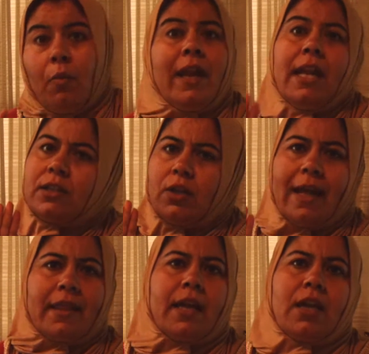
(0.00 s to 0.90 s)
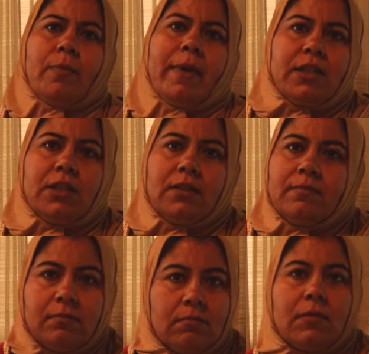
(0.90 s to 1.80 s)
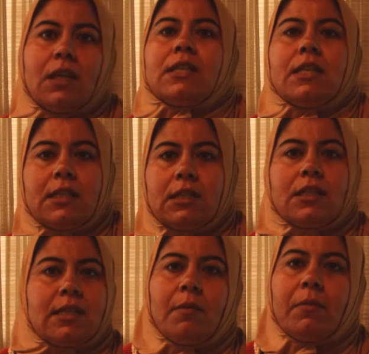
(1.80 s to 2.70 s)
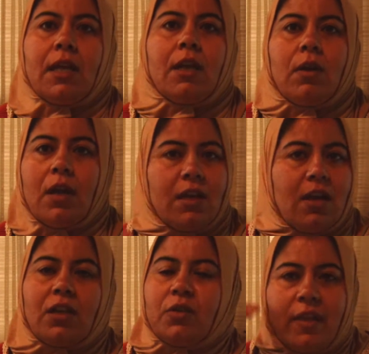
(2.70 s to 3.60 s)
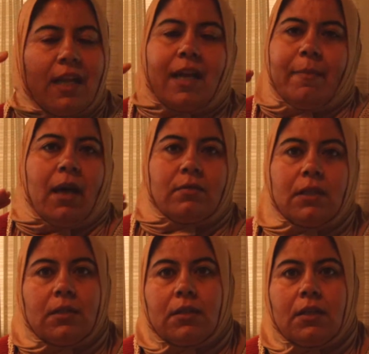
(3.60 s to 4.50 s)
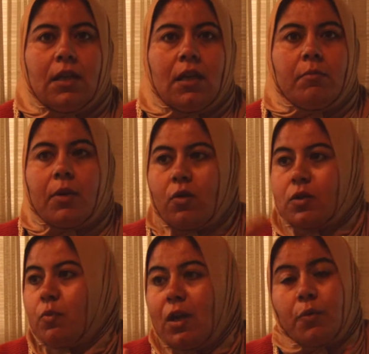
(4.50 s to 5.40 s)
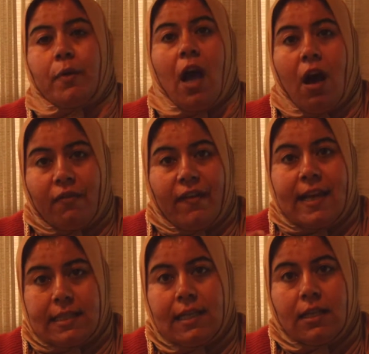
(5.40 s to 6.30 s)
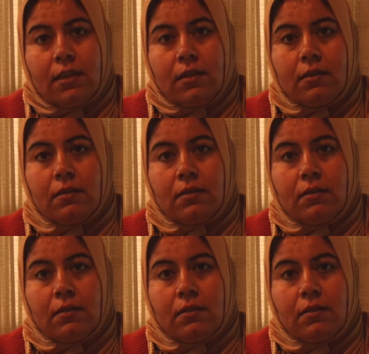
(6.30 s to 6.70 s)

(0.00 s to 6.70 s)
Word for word: We need to end the occupation. This is something not to think about it, because what we are facing,